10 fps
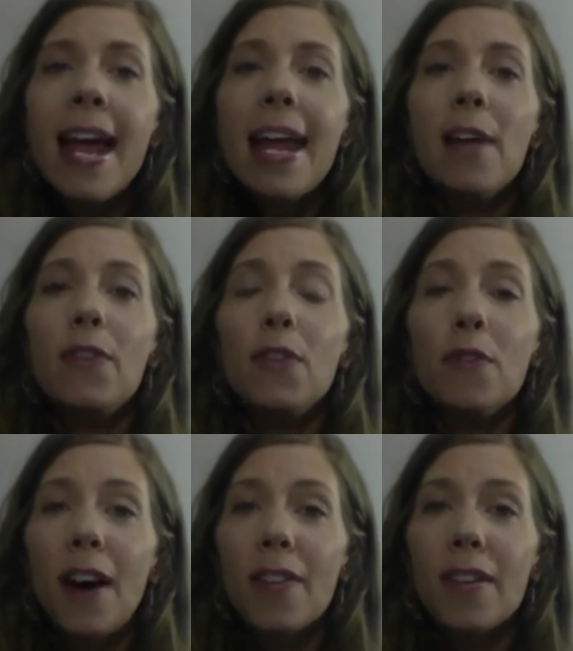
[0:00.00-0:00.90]
If you
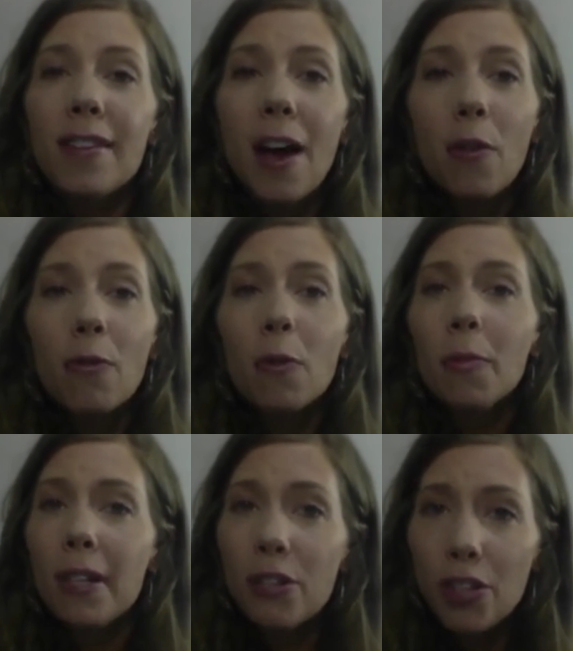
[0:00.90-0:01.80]
found this helpful,
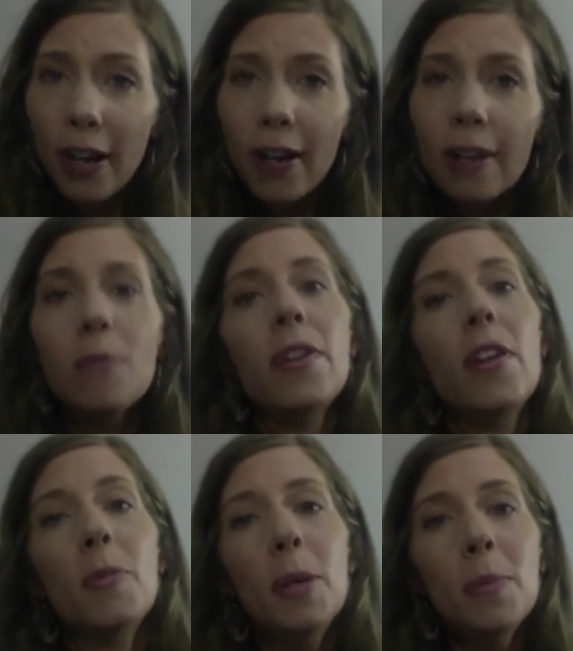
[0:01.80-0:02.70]
please share it with other
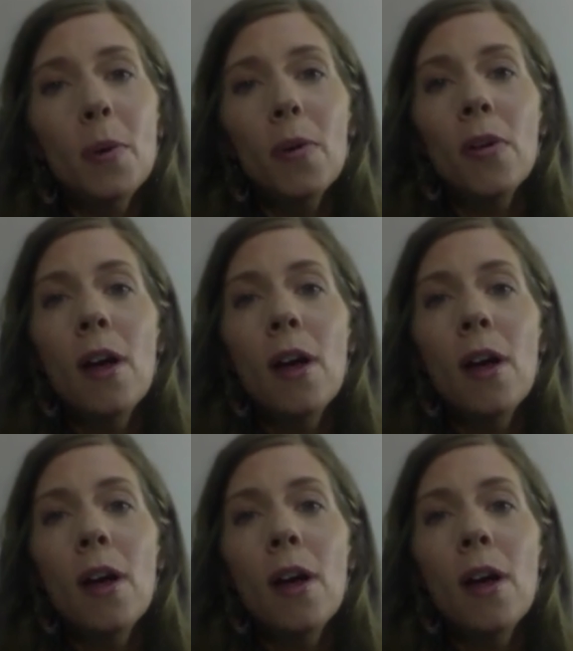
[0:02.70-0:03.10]
people.